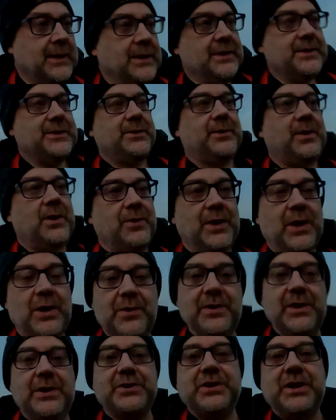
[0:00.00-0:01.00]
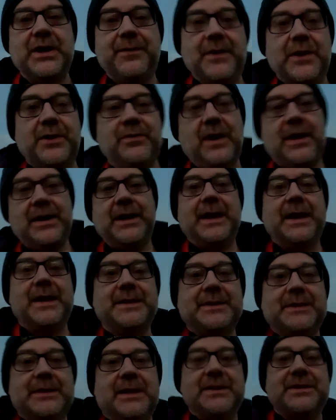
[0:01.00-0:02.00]
So although the Cheviot granite
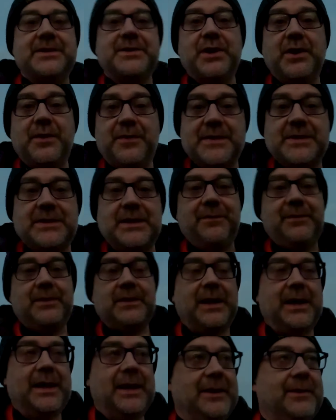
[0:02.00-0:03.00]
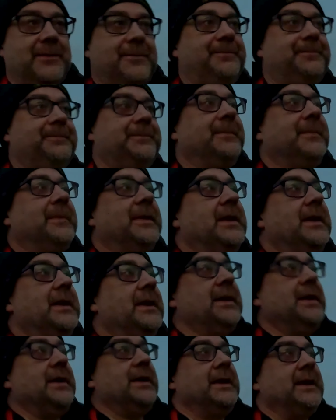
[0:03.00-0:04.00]
isn't at surface level here,
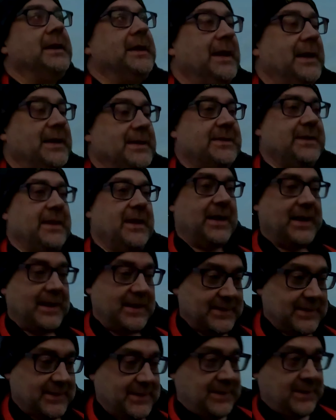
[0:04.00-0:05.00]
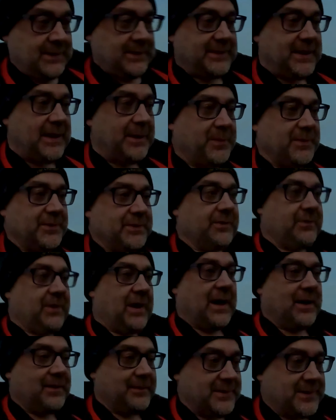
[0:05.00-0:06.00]
it is deep
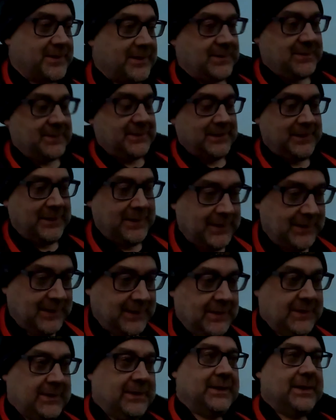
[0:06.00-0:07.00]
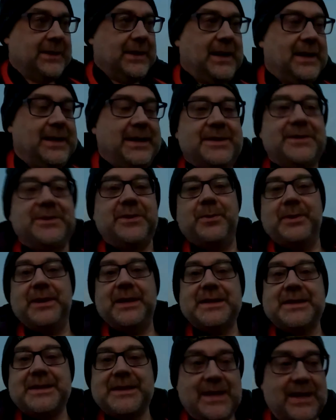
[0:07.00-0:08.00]
underground and it's doing
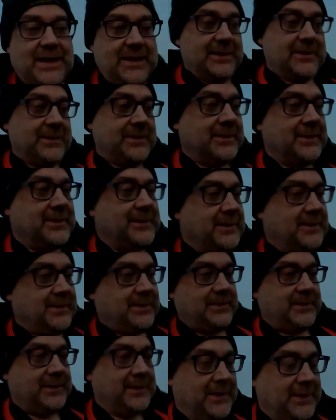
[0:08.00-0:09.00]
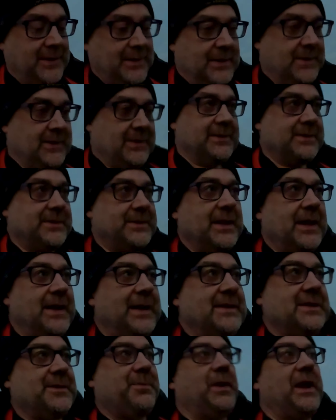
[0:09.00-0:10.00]
its thing. So that
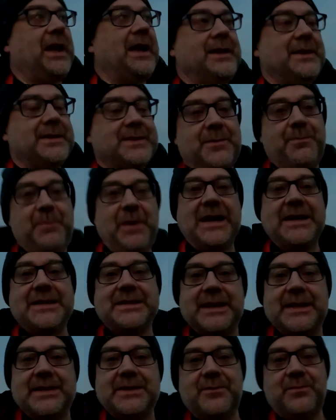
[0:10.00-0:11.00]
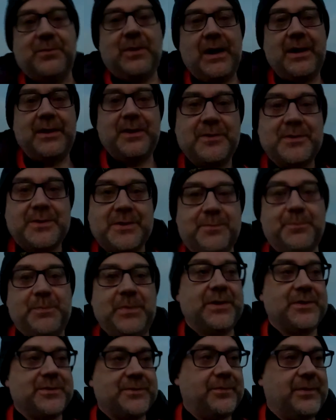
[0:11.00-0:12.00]
explains the basics of why those
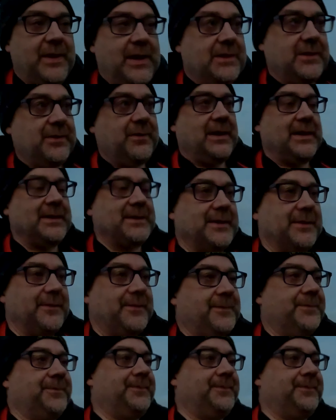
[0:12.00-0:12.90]
springs are radioactive.